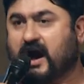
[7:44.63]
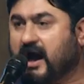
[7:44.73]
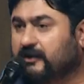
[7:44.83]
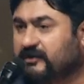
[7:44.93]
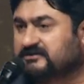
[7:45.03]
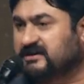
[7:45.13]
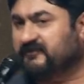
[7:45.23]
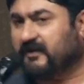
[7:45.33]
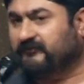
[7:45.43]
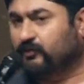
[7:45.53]
I
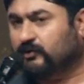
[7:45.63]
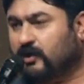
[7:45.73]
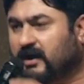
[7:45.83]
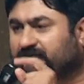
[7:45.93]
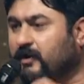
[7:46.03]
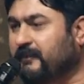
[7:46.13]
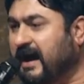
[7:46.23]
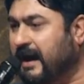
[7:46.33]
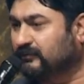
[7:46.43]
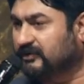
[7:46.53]
received a phone call from
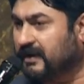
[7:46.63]
Abu